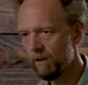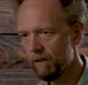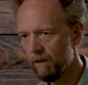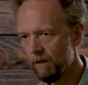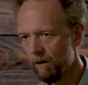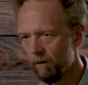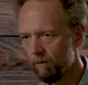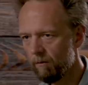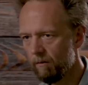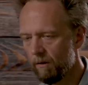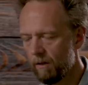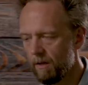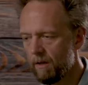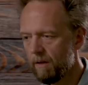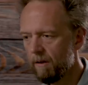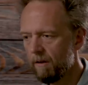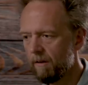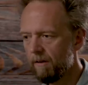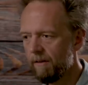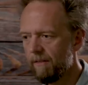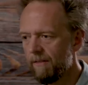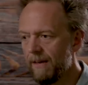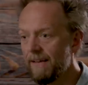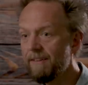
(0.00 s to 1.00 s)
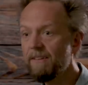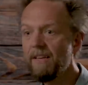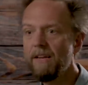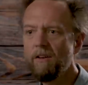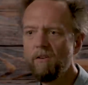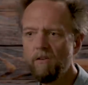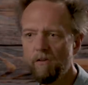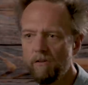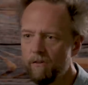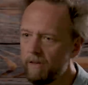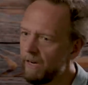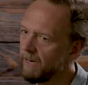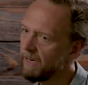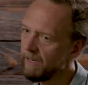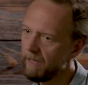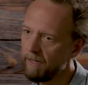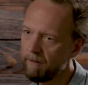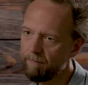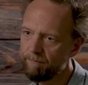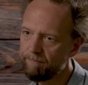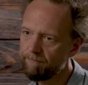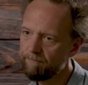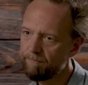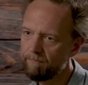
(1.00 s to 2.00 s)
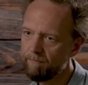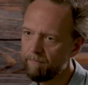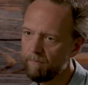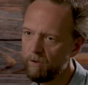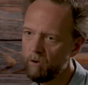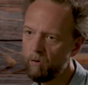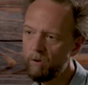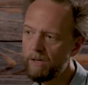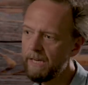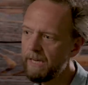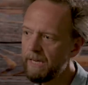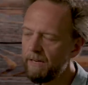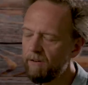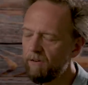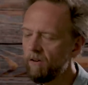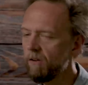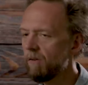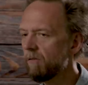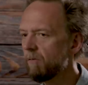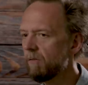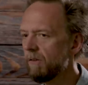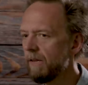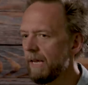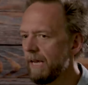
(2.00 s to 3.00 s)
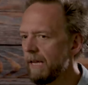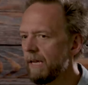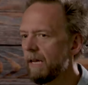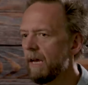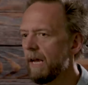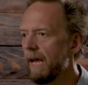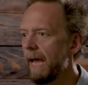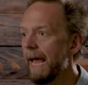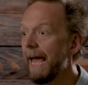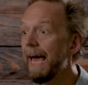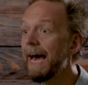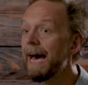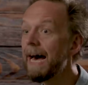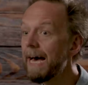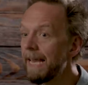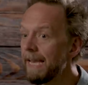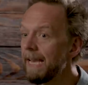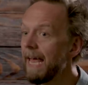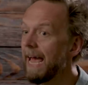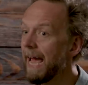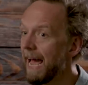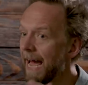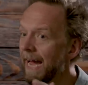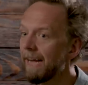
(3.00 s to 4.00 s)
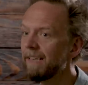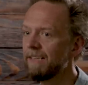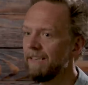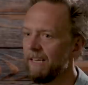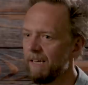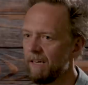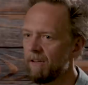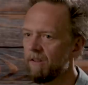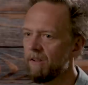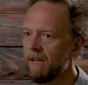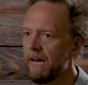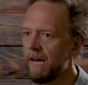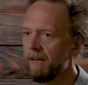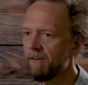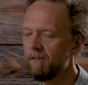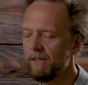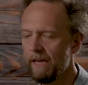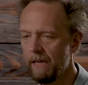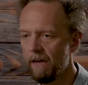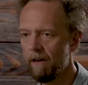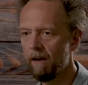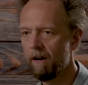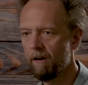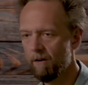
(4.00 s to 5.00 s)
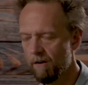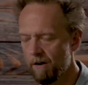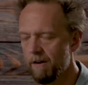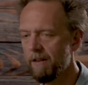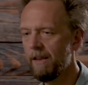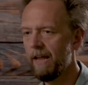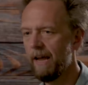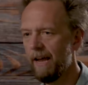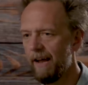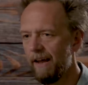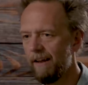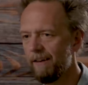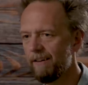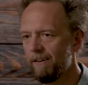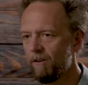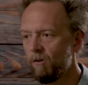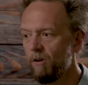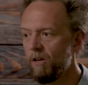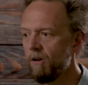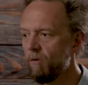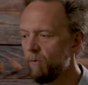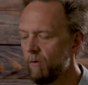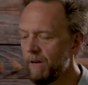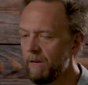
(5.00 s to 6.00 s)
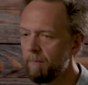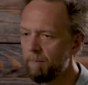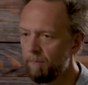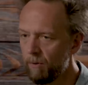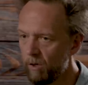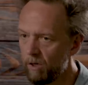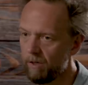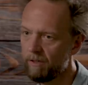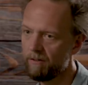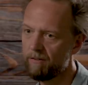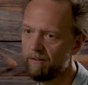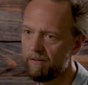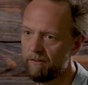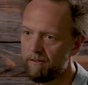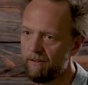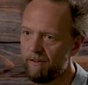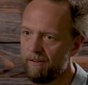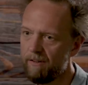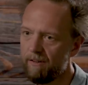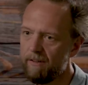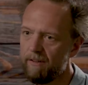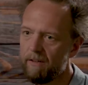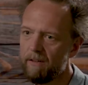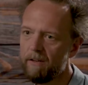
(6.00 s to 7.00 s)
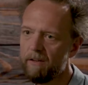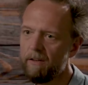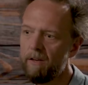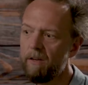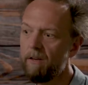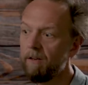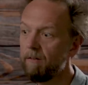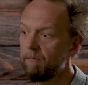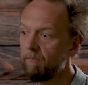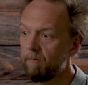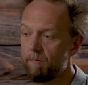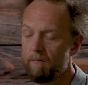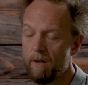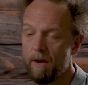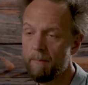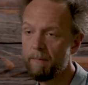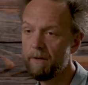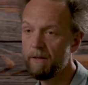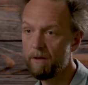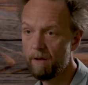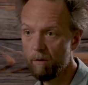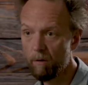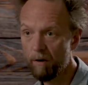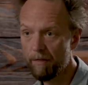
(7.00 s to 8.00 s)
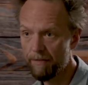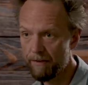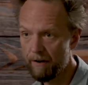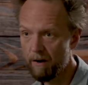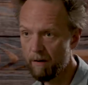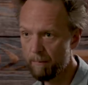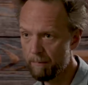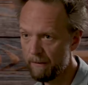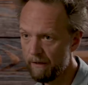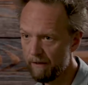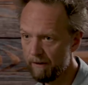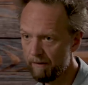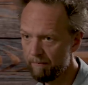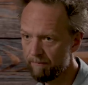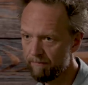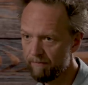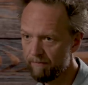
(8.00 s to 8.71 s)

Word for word: you know? That takes study. You can't just take an acting class and learn that. You need to read books. You need to, go to therapy.